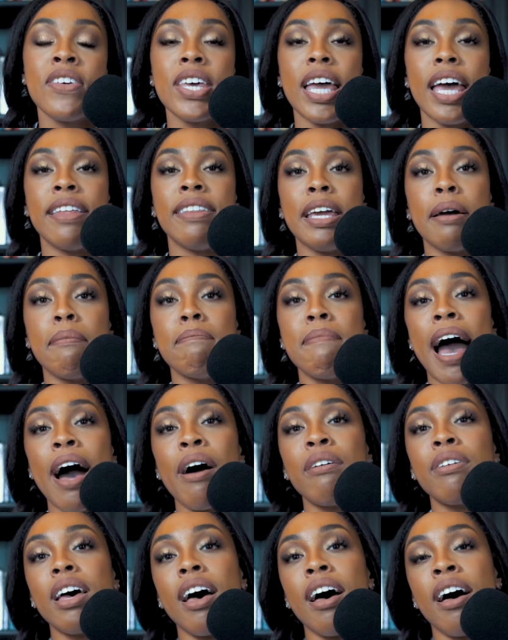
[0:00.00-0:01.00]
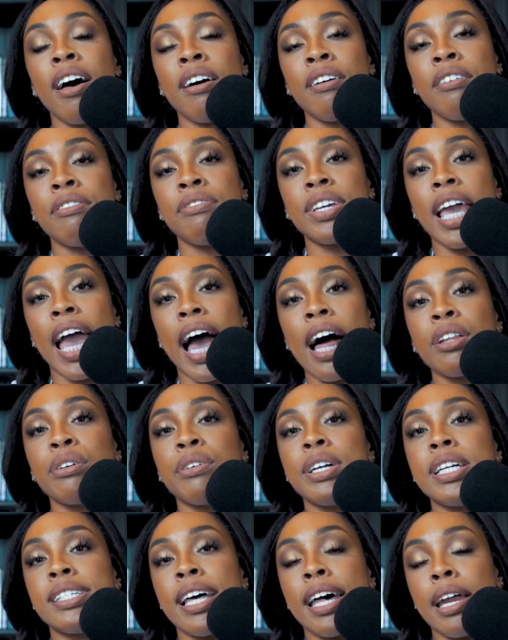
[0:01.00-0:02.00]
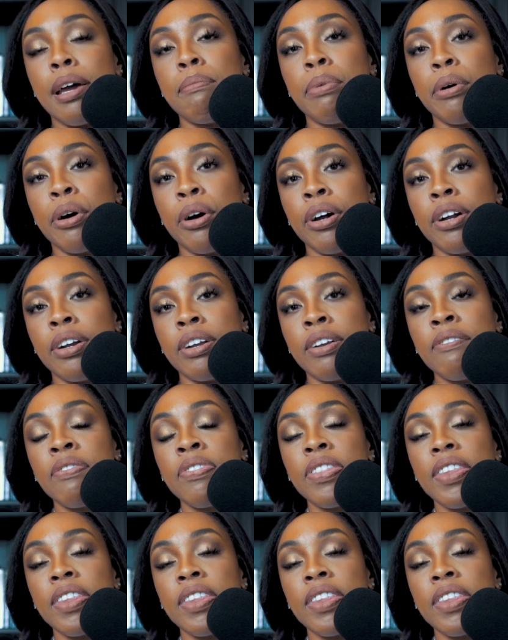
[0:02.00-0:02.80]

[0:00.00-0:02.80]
And the amount of calories that I burn